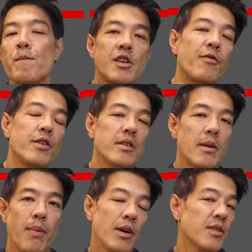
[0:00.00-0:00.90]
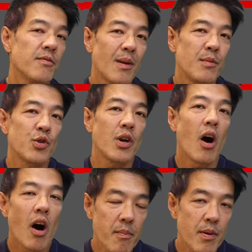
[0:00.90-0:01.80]
So firstly, post-inflammatory
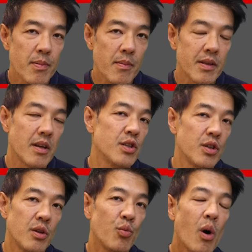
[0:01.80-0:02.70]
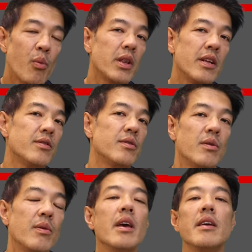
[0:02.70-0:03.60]
hyperpigmentation. What we need to
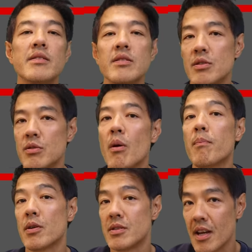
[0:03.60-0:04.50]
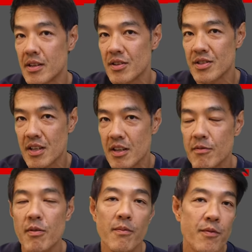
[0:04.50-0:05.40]
do is to protect your
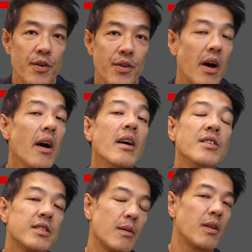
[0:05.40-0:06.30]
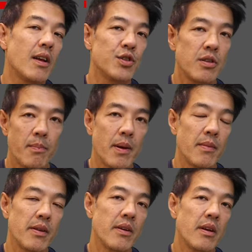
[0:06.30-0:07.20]
skin from further stimulation of
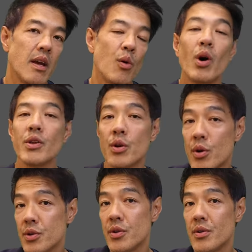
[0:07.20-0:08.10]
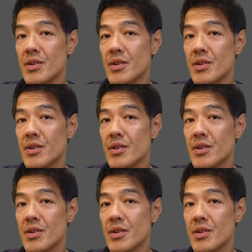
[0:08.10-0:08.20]
pigment. And what you could do